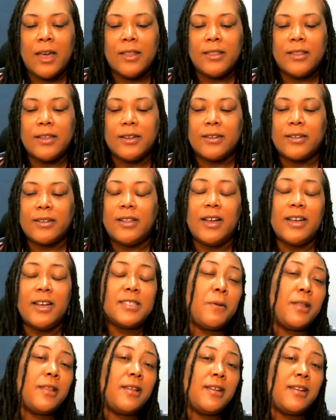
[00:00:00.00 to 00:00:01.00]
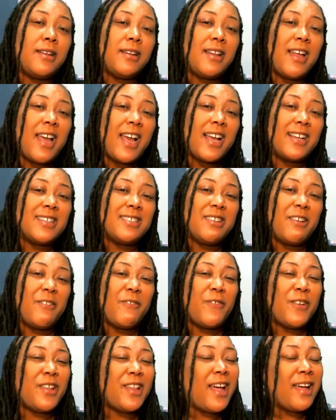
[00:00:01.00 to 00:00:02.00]
their client's ability to actually fill
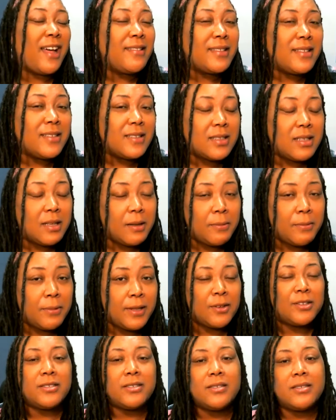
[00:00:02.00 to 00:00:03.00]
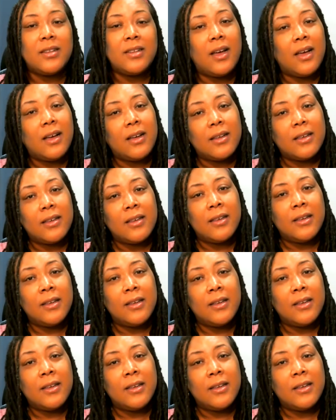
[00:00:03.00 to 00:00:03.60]
out these templates, or they're stuck,